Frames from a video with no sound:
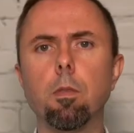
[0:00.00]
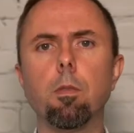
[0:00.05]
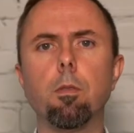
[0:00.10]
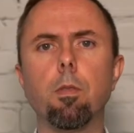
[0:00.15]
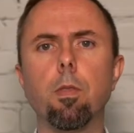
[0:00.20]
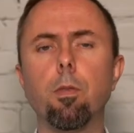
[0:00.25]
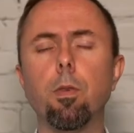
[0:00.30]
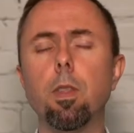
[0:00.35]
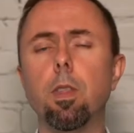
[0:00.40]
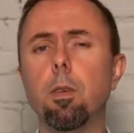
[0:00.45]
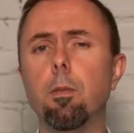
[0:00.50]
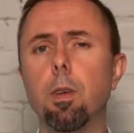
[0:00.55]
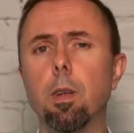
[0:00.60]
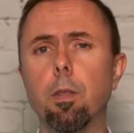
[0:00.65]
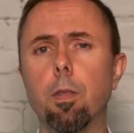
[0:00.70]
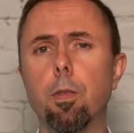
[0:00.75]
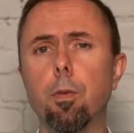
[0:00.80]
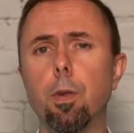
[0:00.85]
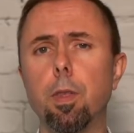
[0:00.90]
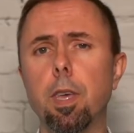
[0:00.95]

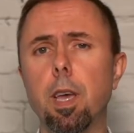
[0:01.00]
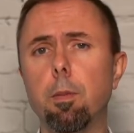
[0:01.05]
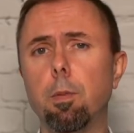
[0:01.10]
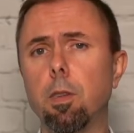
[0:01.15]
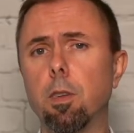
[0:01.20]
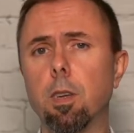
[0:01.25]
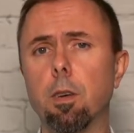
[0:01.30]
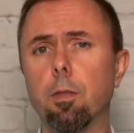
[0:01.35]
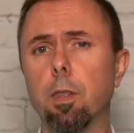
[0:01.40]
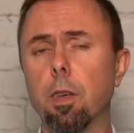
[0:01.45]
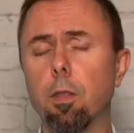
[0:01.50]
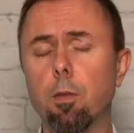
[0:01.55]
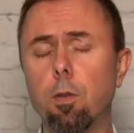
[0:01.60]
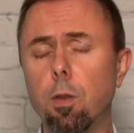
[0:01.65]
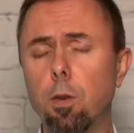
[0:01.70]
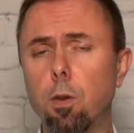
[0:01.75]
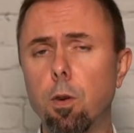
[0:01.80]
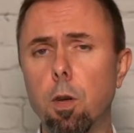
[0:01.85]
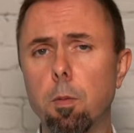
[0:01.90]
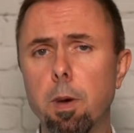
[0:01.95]
3D heavy stuff like
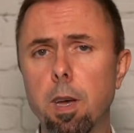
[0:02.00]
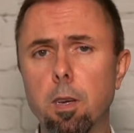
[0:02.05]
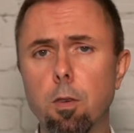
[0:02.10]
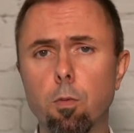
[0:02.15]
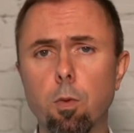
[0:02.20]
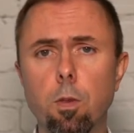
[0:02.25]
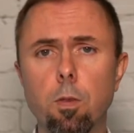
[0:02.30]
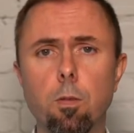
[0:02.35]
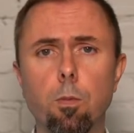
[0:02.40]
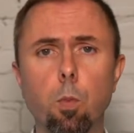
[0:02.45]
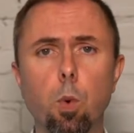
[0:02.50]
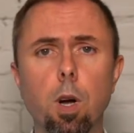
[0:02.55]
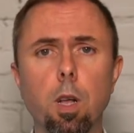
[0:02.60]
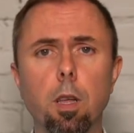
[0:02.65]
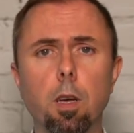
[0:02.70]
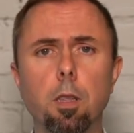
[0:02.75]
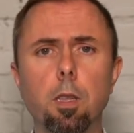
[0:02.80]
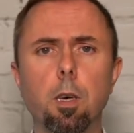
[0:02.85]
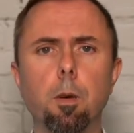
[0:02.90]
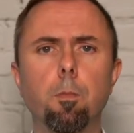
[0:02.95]
3D Studio Max runs well
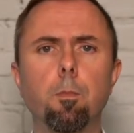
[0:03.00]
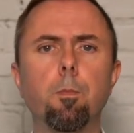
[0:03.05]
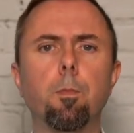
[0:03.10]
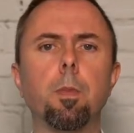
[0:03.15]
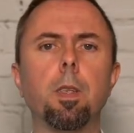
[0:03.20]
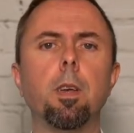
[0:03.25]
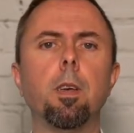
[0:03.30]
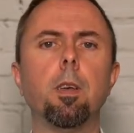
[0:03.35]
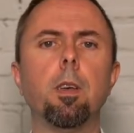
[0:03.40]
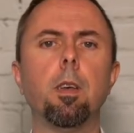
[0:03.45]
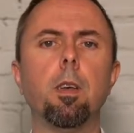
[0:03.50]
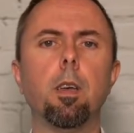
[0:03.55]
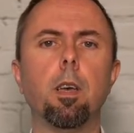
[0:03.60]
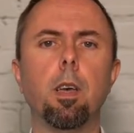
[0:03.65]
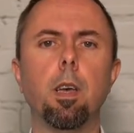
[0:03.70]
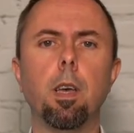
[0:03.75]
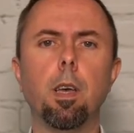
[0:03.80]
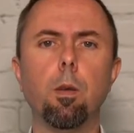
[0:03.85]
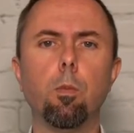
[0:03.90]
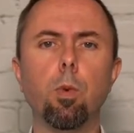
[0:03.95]
on them,
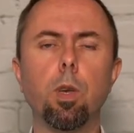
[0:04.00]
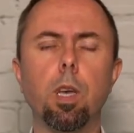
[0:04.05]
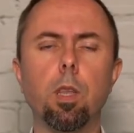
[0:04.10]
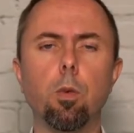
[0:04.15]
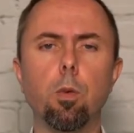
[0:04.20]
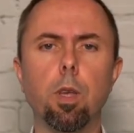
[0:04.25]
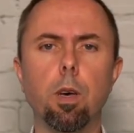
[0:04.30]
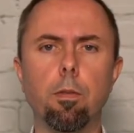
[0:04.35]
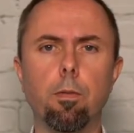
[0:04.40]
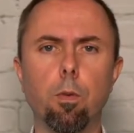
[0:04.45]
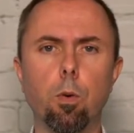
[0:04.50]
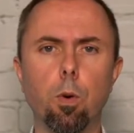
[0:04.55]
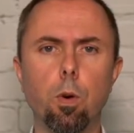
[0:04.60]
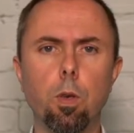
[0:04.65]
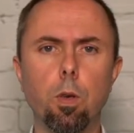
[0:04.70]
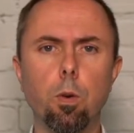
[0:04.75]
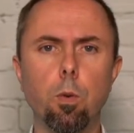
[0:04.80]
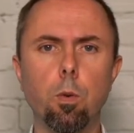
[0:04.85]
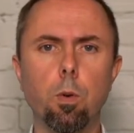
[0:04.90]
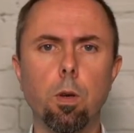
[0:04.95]
and we could do that for
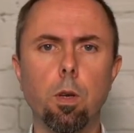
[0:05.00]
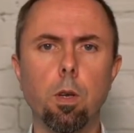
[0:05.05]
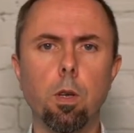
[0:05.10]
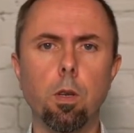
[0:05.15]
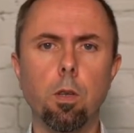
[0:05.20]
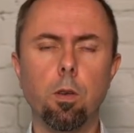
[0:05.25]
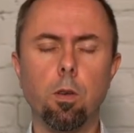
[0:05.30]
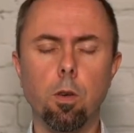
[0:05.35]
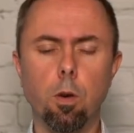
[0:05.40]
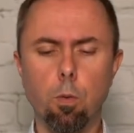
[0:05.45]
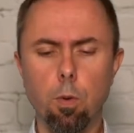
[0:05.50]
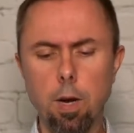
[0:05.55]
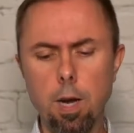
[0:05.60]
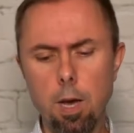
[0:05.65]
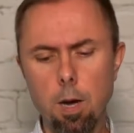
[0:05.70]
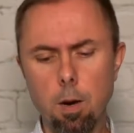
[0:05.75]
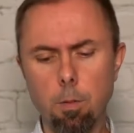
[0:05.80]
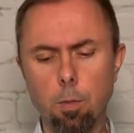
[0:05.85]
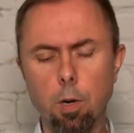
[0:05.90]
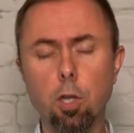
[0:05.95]
you. So right
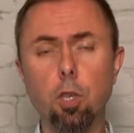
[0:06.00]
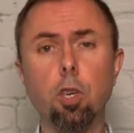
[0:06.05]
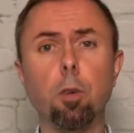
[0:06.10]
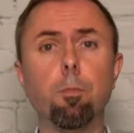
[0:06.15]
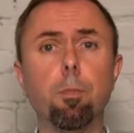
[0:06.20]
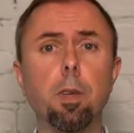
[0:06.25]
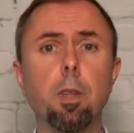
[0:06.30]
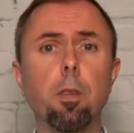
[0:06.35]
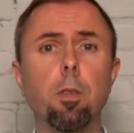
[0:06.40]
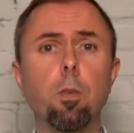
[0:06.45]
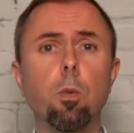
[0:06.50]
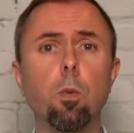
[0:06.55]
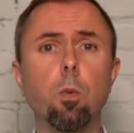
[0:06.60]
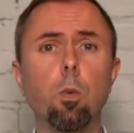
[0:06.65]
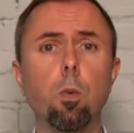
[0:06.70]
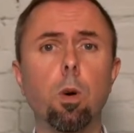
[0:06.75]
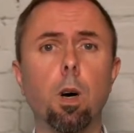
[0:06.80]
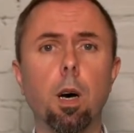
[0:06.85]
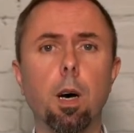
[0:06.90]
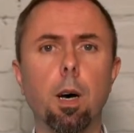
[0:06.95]
now, I'm going to jump
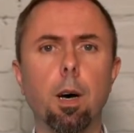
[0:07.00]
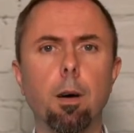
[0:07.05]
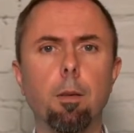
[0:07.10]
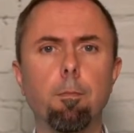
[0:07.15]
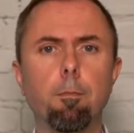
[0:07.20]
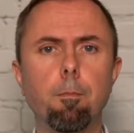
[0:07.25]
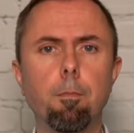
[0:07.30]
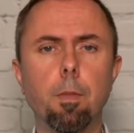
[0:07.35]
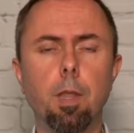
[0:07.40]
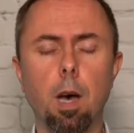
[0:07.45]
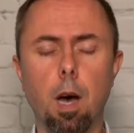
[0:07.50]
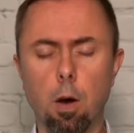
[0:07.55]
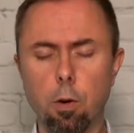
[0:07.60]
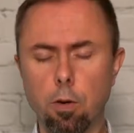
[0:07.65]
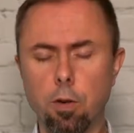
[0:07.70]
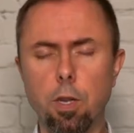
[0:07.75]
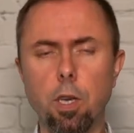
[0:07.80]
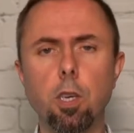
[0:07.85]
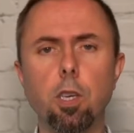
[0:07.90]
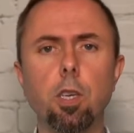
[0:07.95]
into our
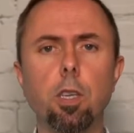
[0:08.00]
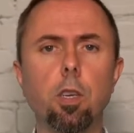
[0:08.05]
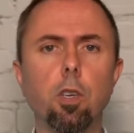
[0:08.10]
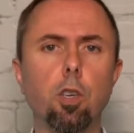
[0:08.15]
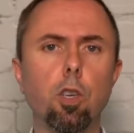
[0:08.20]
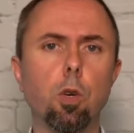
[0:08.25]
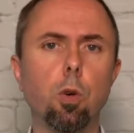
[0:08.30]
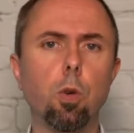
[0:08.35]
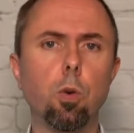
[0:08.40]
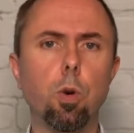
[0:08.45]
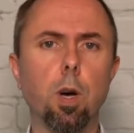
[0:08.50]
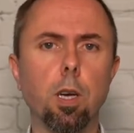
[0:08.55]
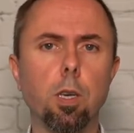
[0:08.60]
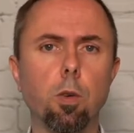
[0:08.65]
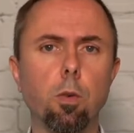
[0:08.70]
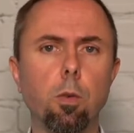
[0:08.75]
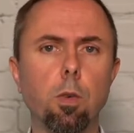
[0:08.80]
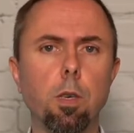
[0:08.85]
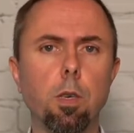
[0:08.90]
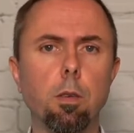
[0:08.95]
station and show you
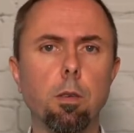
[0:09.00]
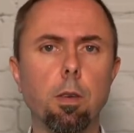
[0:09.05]
actually